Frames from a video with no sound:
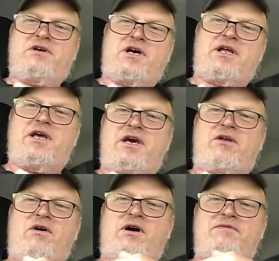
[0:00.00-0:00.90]
cutting head
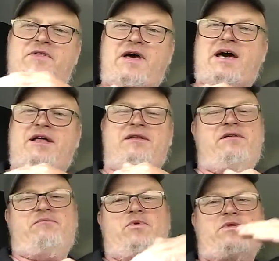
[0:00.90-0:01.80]
off of that,
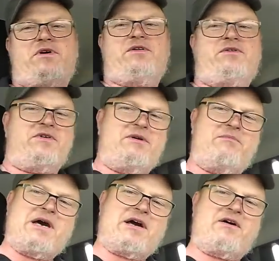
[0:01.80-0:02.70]
put the other thing
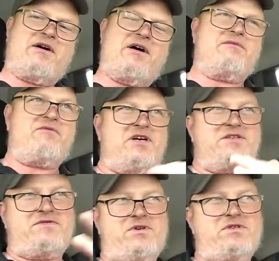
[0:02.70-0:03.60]
back on, vice
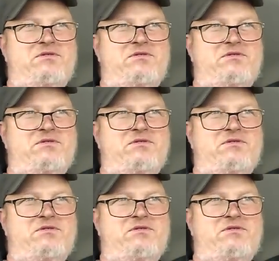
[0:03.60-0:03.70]
versa,